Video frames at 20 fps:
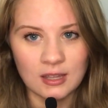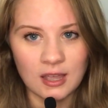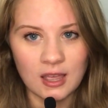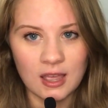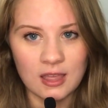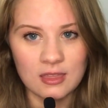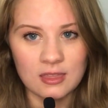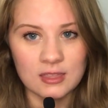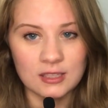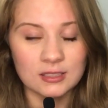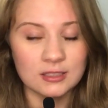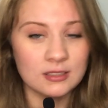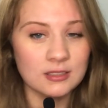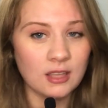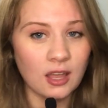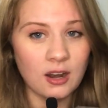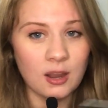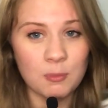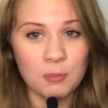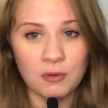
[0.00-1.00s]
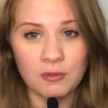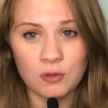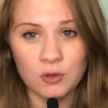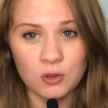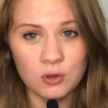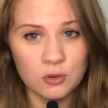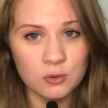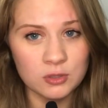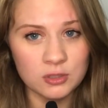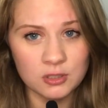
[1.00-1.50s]
and the setup of
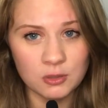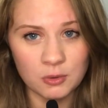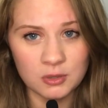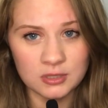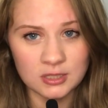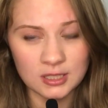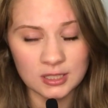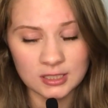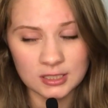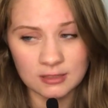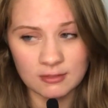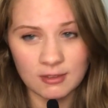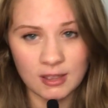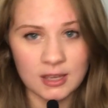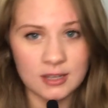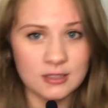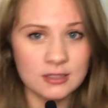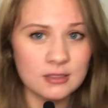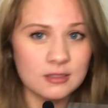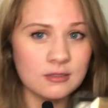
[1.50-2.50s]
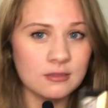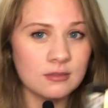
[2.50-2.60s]
who is going to this event